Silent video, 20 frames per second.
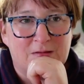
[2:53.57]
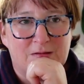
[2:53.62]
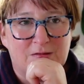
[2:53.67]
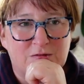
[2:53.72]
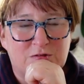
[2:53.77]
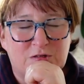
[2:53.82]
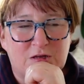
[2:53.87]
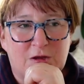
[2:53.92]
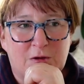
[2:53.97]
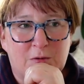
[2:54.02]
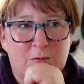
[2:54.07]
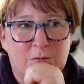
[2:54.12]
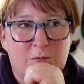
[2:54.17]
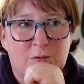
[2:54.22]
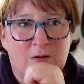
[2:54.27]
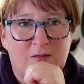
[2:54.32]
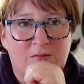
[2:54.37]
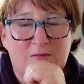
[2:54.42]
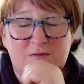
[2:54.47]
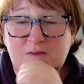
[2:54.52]

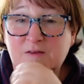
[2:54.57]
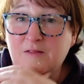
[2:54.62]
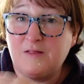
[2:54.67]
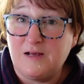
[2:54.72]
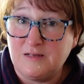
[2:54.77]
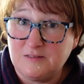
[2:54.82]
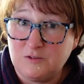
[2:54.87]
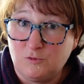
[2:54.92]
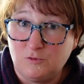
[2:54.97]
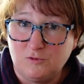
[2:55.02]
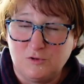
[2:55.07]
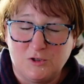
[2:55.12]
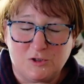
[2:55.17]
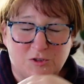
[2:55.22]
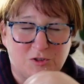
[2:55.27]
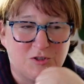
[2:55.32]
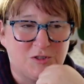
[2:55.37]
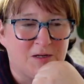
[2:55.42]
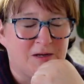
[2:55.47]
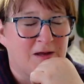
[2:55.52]
So that's all
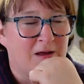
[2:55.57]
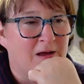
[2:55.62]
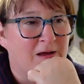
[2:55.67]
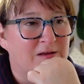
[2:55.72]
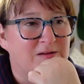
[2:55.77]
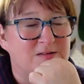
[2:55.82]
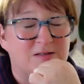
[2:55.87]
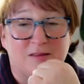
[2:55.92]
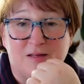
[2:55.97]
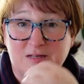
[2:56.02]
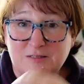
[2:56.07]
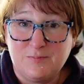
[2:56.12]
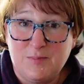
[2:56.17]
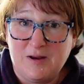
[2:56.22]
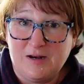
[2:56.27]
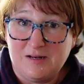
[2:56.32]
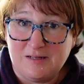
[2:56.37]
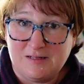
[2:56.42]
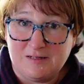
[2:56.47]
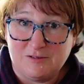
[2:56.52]
good. So that's
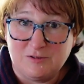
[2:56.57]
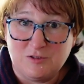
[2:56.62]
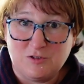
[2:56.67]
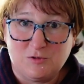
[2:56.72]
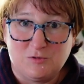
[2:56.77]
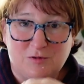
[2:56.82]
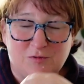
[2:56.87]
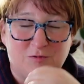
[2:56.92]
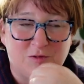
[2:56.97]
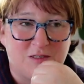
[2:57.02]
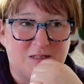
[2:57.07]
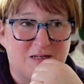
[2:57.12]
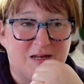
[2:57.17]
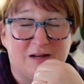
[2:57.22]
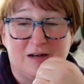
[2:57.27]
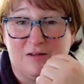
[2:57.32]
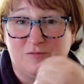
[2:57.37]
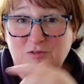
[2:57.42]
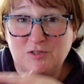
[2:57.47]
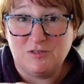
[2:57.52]
my little story for
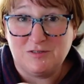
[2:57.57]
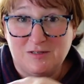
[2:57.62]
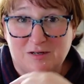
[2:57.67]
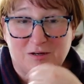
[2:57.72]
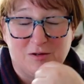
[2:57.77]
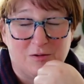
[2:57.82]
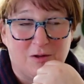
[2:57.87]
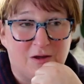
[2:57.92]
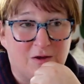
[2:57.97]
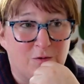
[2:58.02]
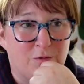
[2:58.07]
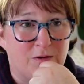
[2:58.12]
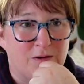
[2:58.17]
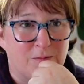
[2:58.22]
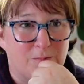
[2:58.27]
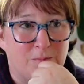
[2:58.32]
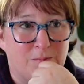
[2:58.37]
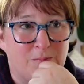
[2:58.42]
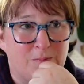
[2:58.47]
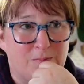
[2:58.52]
today. And I've just done a
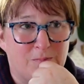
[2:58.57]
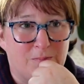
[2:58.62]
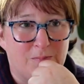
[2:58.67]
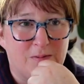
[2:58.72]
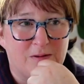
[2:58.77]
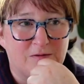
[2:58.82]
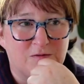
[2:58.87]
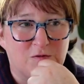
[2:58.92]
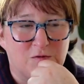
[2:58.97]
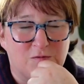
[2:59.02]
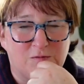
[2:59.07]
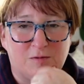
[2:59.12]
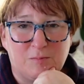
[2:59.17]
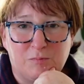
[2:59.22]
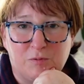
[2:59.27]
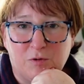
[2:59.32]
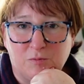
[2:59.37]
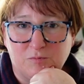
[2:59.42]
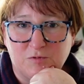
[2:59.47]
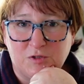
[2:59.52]
quick sort of
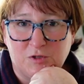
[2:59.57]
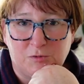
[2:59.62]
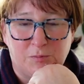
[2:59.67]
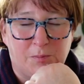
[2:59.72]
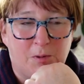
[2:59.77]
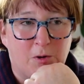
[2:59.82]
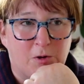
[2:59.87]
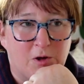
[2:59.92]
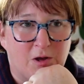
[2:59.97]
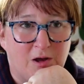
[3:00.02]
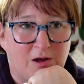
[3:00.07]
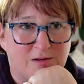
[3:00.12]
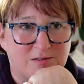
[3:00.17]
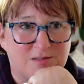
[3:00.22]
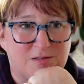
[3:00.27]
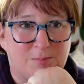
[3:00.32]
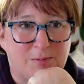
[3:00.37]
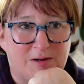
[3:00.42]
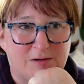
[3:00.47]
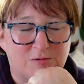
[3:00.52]
impromptu
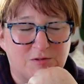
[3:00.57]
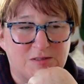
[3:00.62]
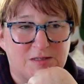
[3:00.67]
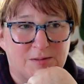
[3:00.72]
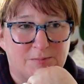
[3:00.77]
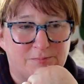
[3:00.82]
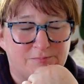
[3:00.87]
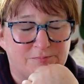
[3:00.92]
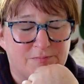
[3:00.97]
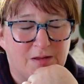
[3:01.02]
podcast about it.